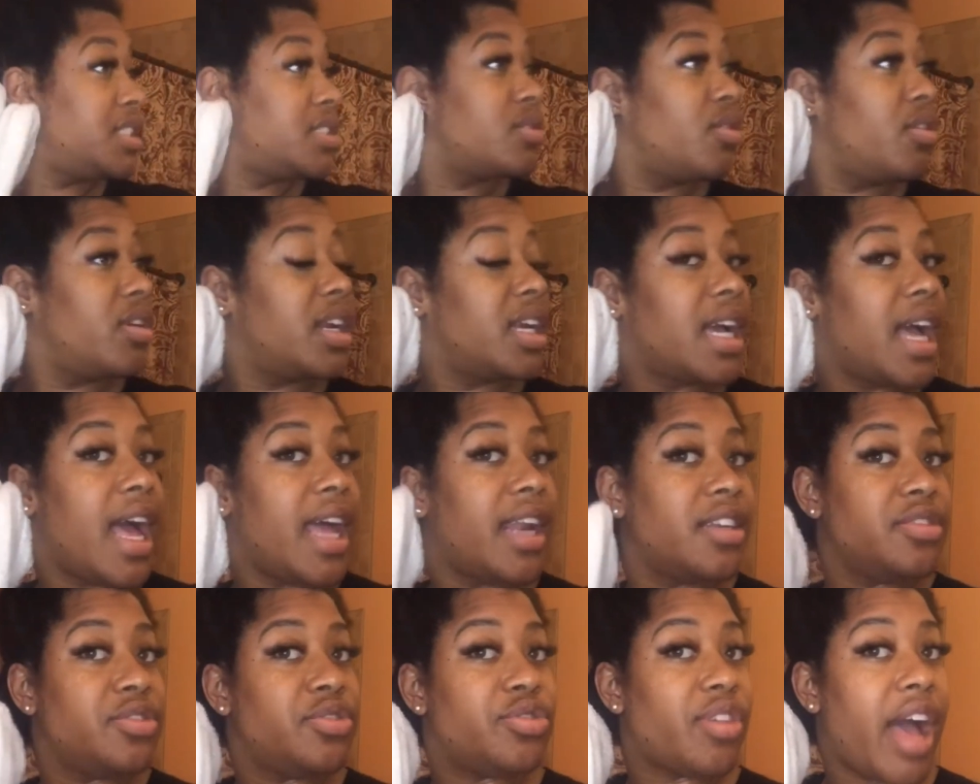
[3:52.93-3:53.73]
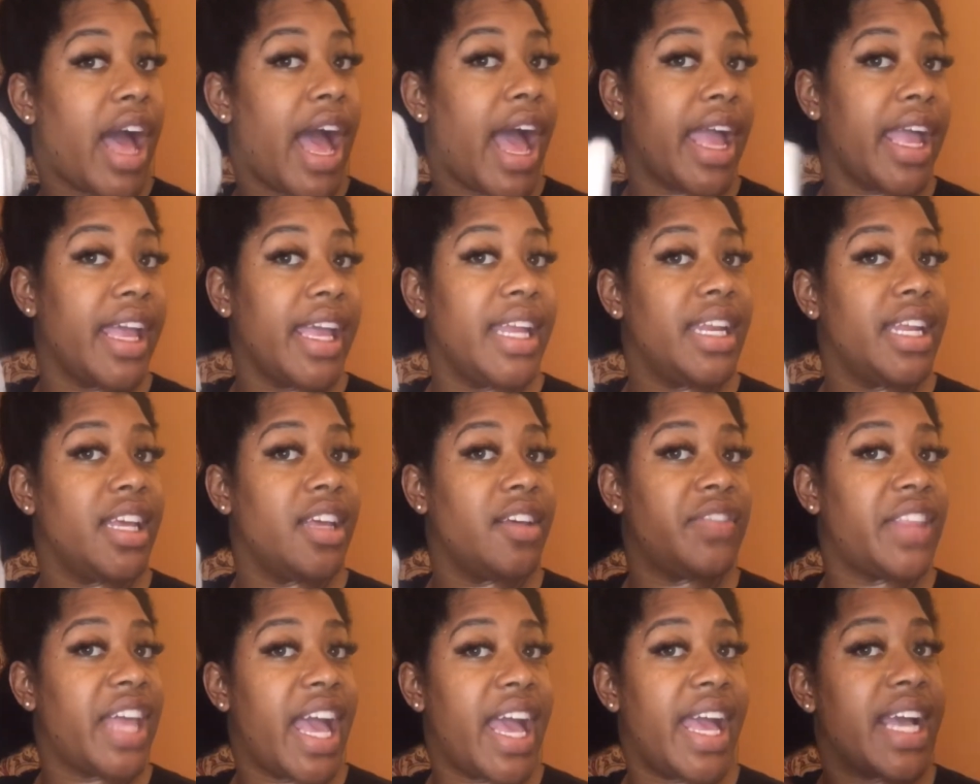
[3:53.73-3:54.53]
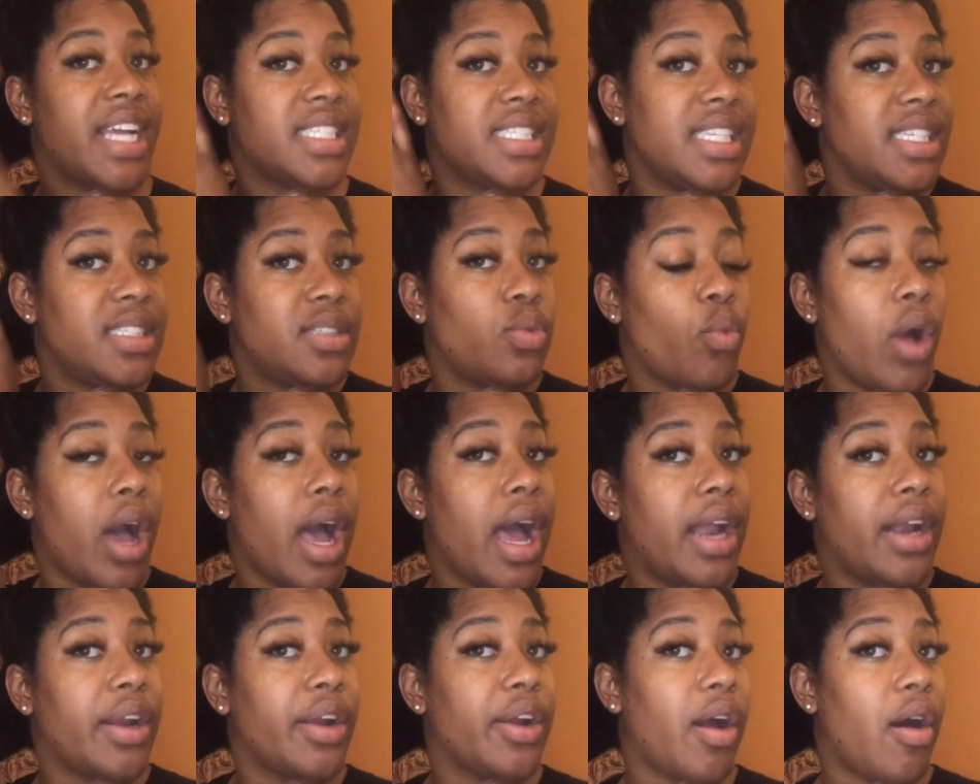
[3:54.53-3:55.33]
going to kind of dry any of that excess water